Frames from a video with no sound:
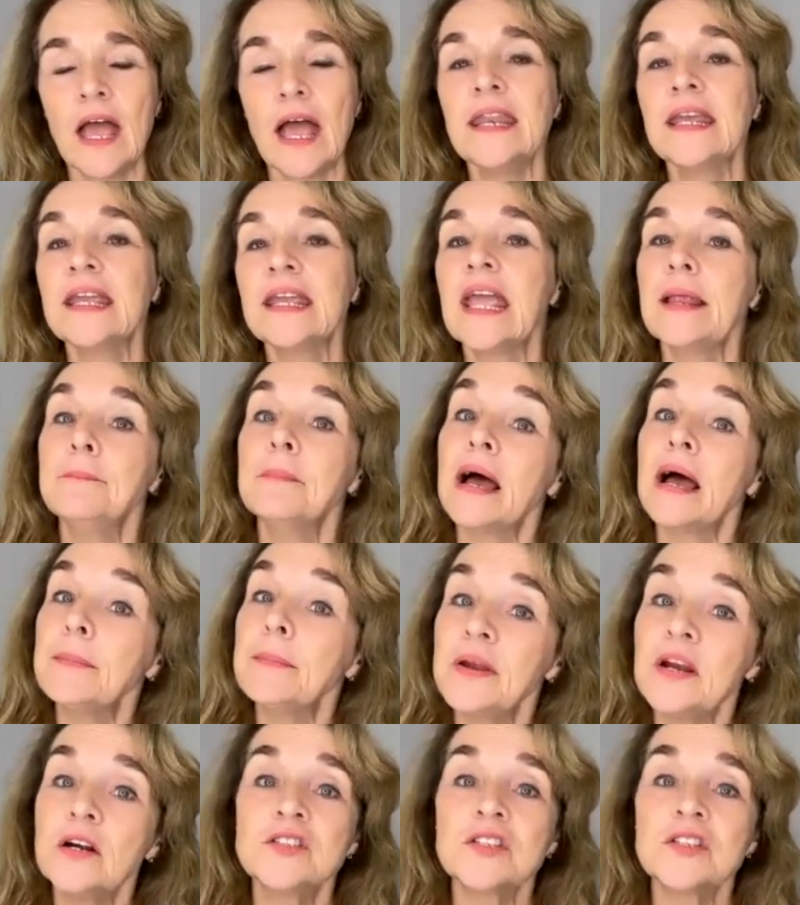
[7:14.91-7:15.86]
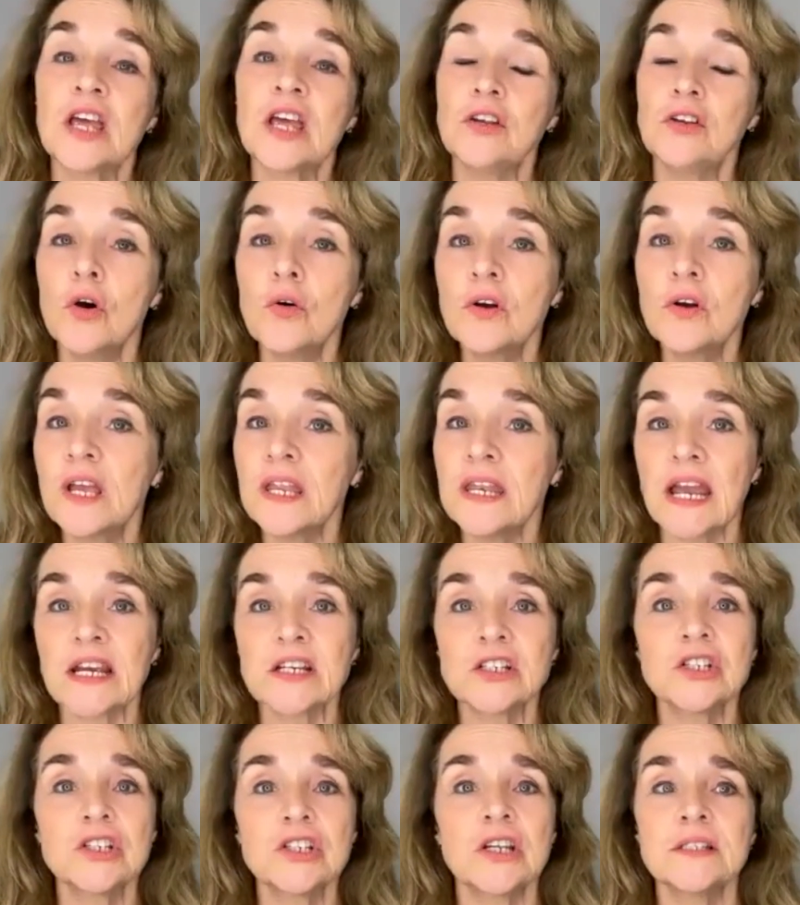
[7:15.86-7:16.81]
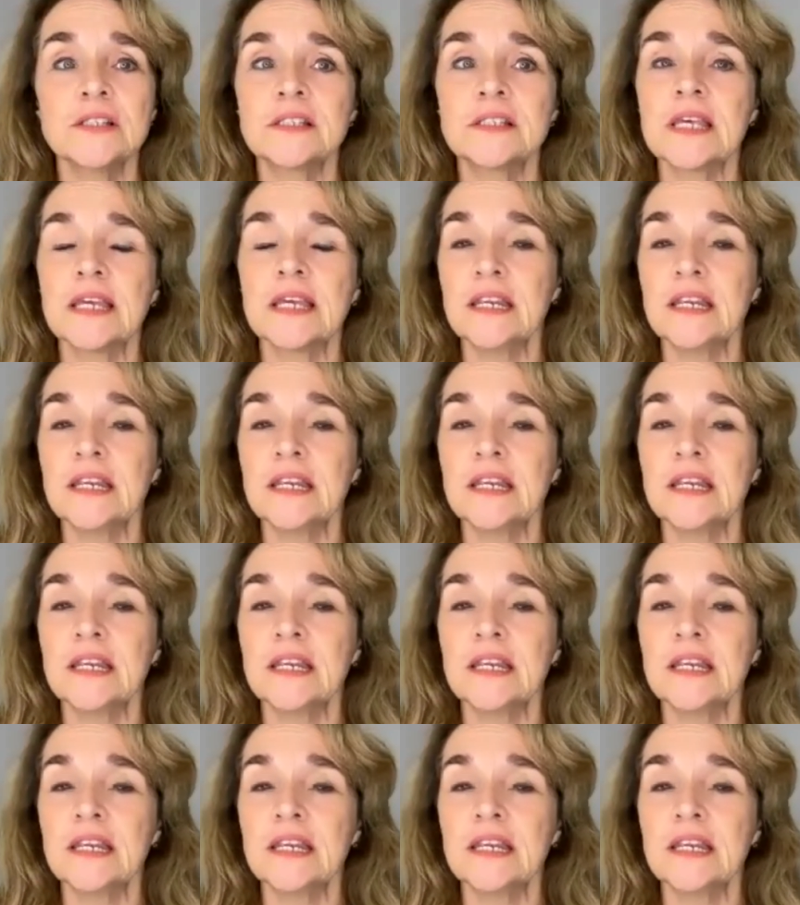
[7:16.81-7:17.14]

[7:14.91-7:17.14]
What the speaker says: and again, my parents had no connections.